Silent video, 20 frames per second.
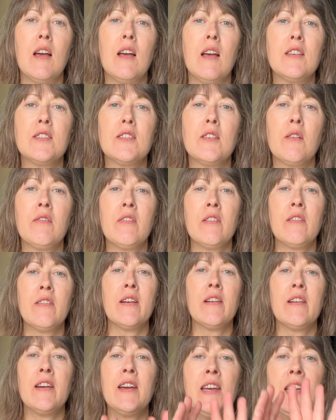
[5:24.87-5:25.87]
So
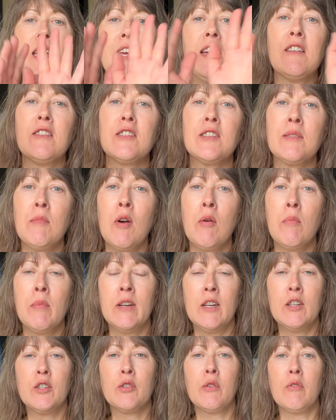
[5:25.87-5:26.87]
here's the moment
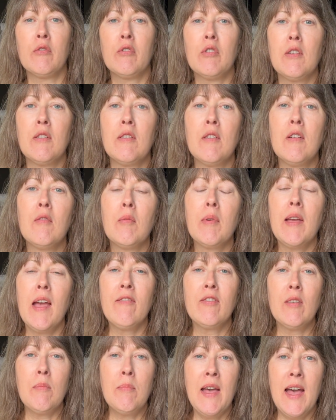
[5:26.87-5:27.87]
of truth. We have
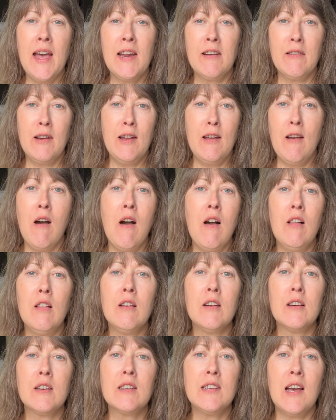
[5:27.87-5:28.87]
the battery all
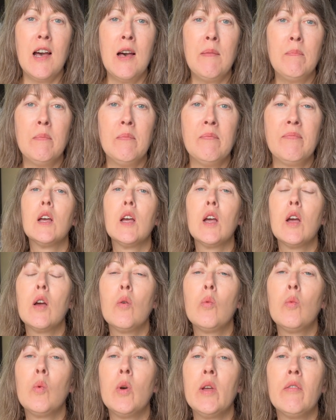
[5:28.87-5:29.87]
hooked up.
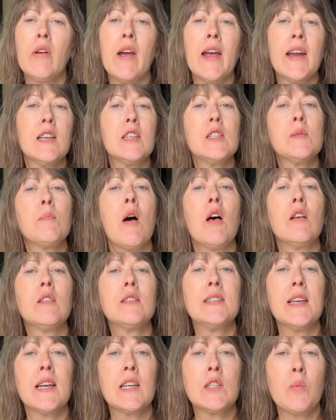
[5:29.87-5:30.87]
We ran a small
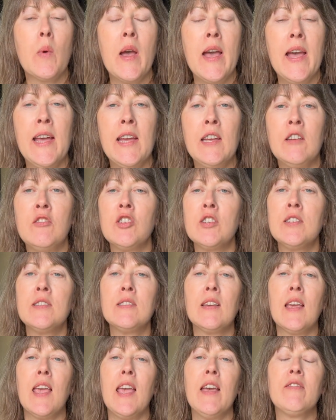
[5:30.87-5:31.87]
6-way just
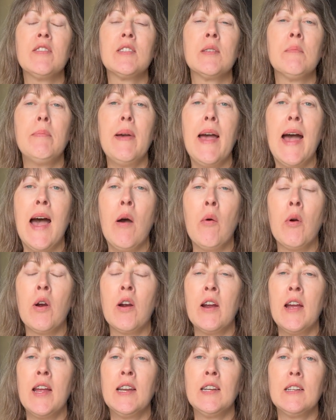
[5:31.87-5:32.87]
to give some power
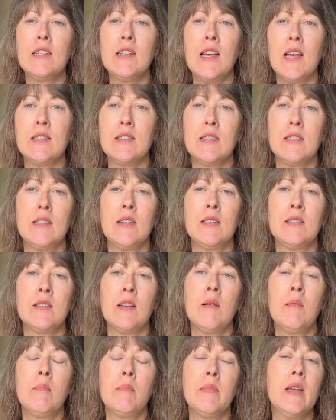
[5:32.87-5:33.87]
and to test the
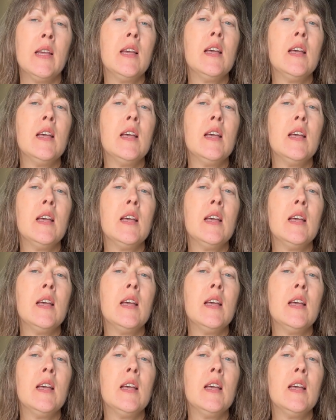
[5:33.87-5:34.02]
system.